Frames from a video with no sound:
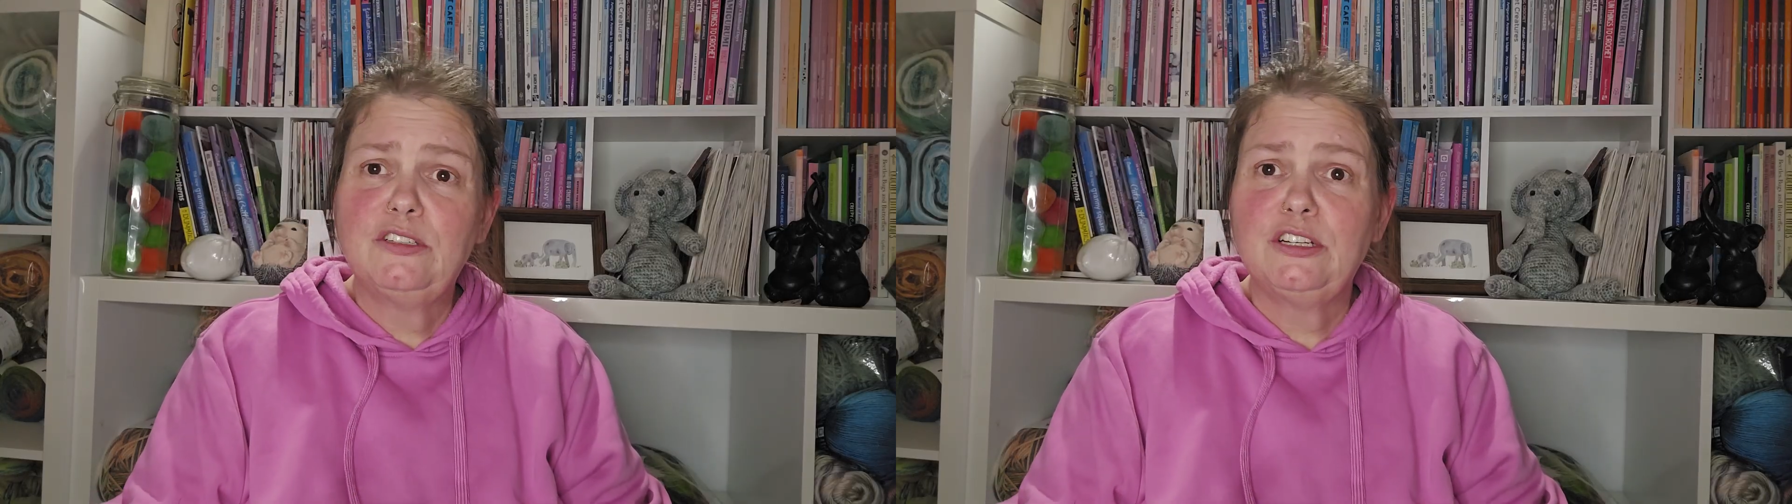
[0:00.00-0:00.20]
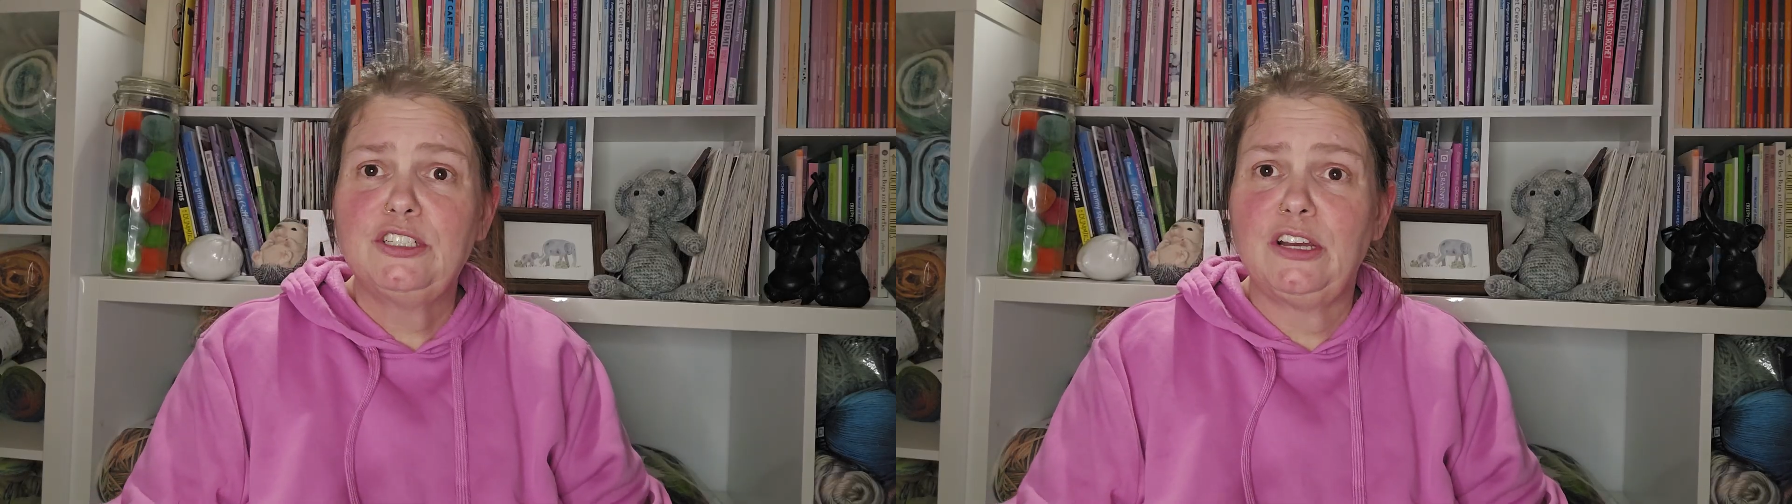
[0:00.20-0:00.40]

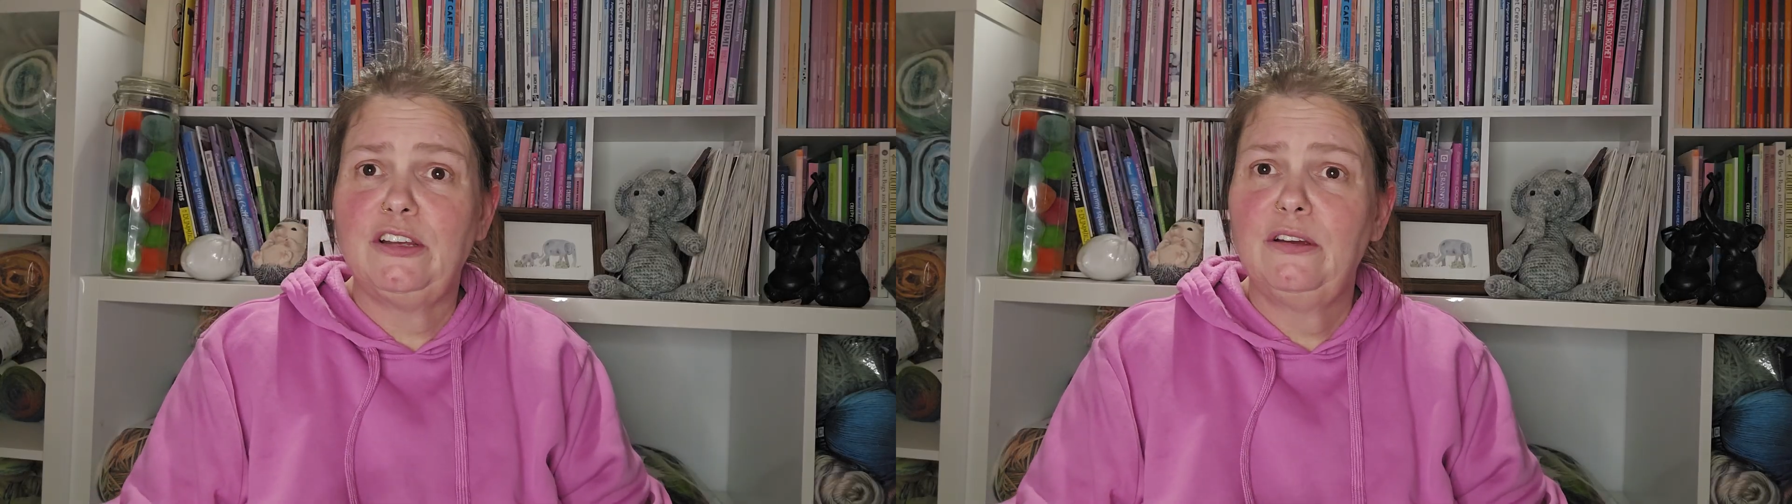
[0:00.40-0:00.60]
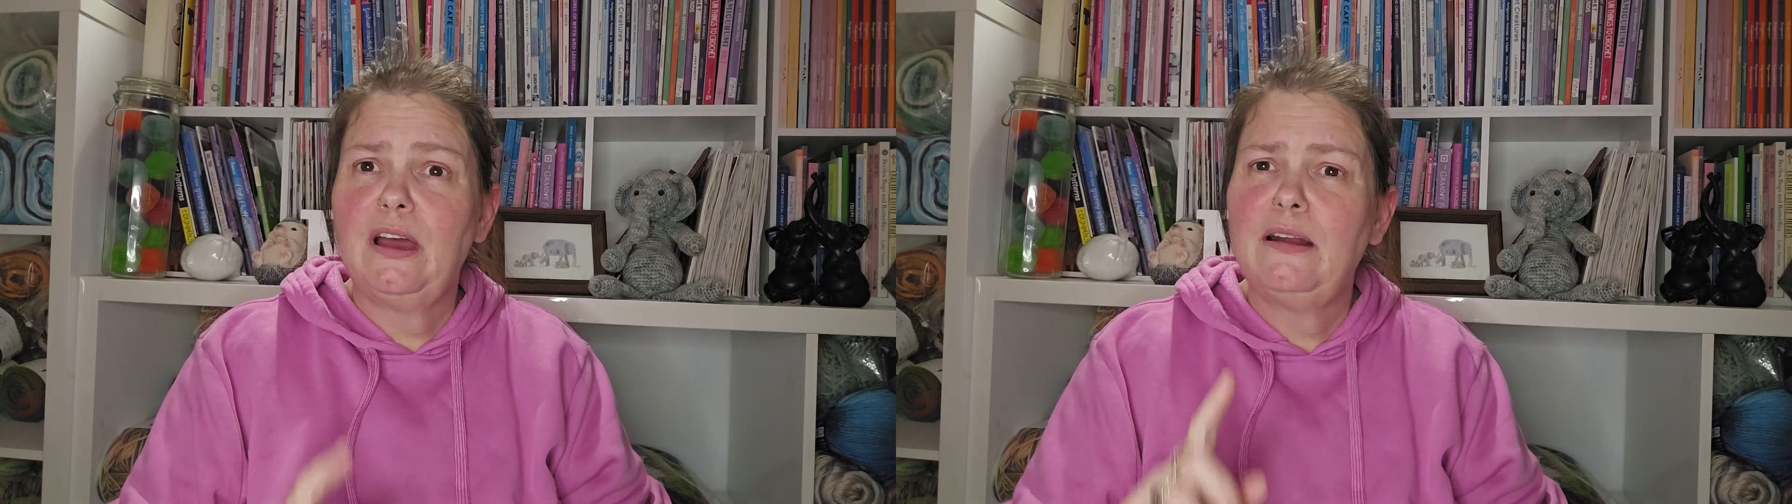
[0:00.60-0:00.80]
to show
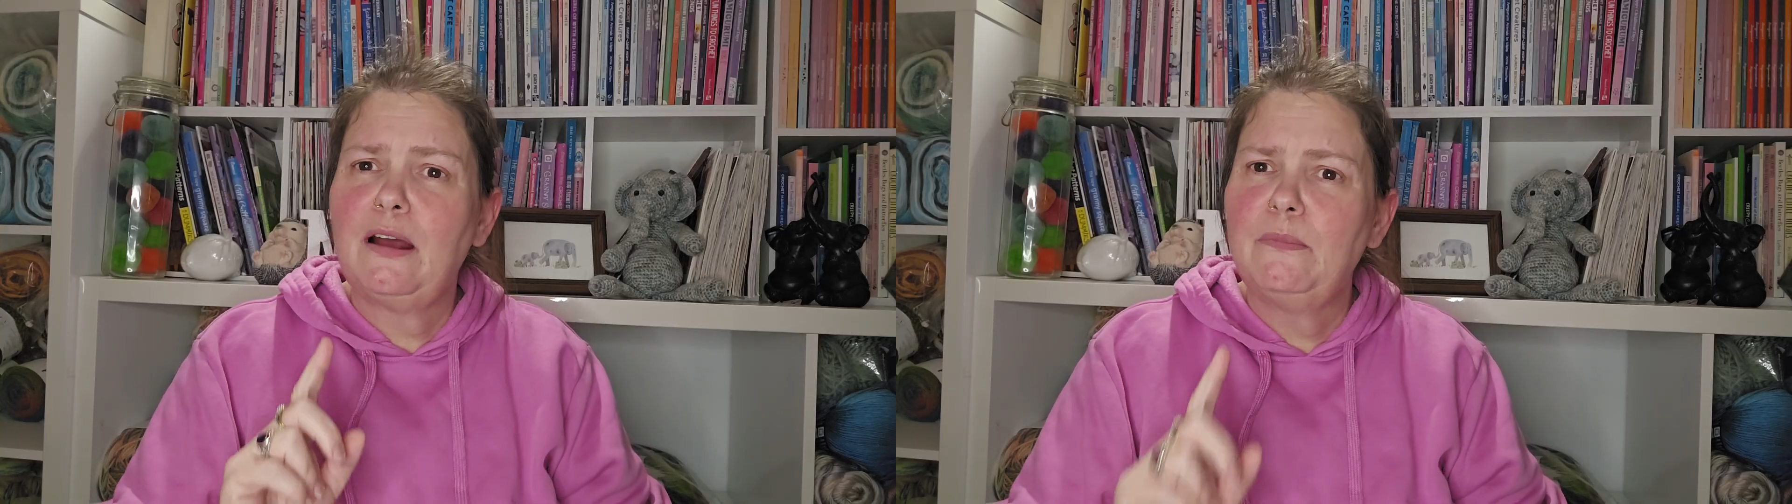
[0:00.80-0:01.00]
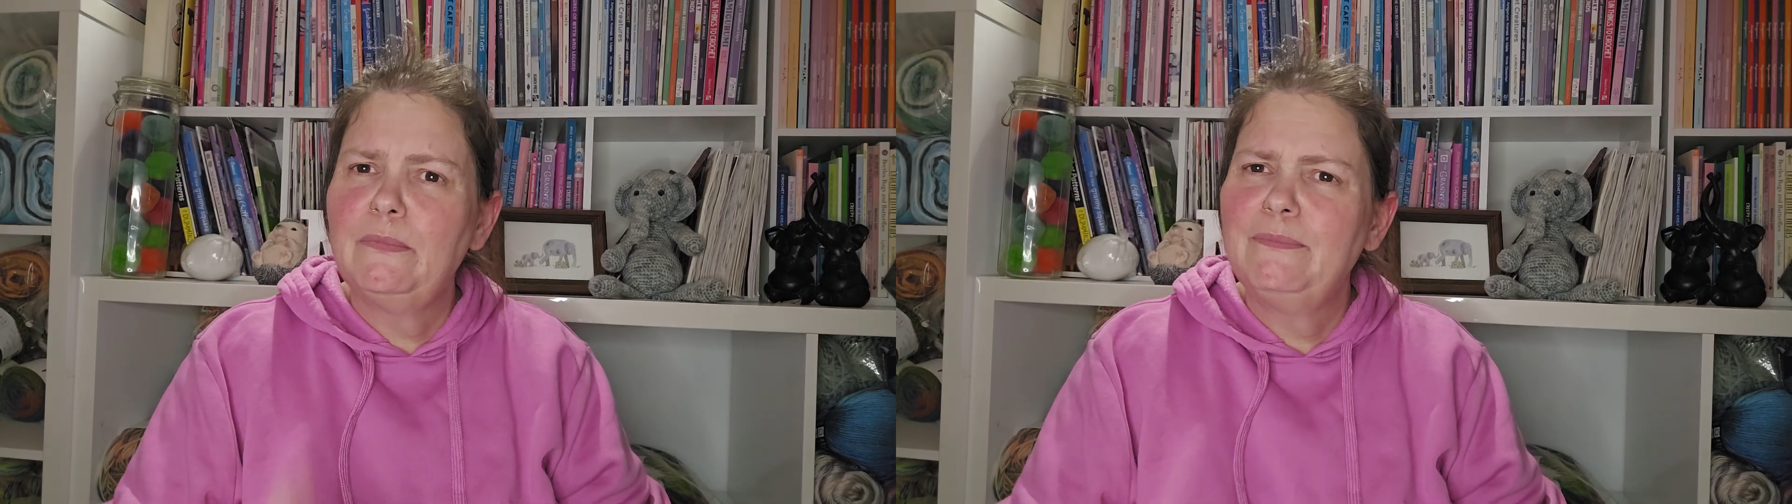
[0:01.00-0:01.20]
you,
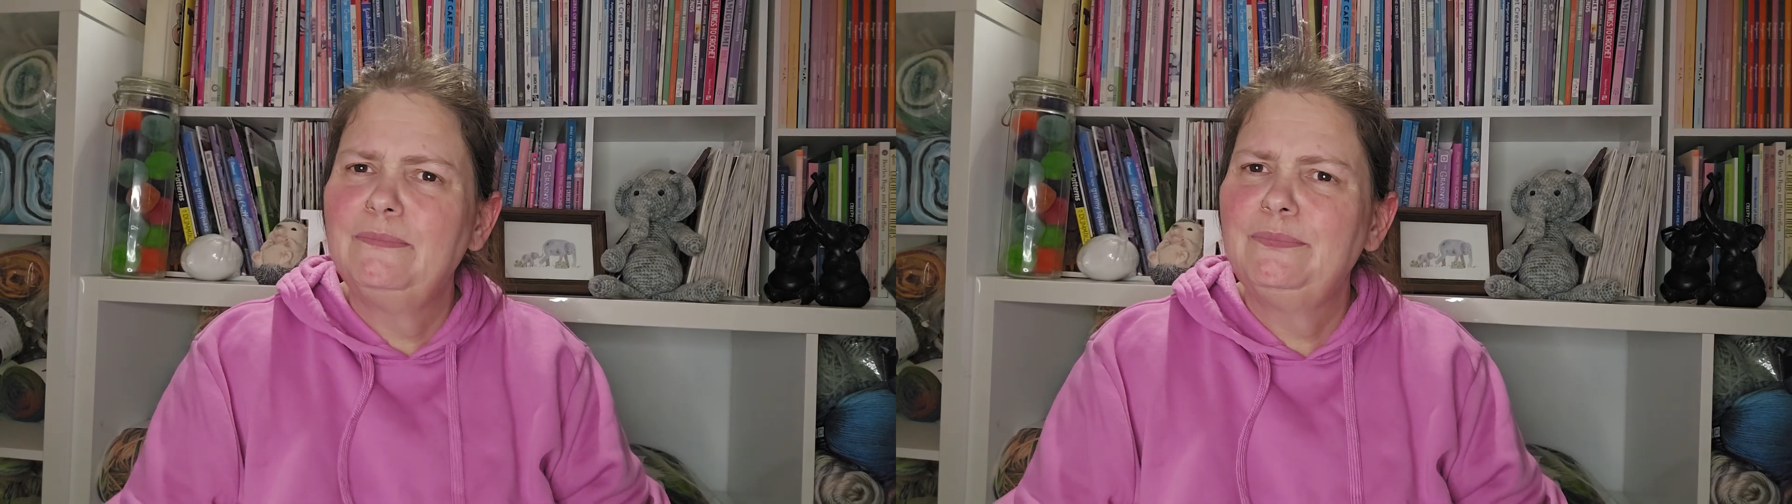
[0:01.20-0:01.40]
and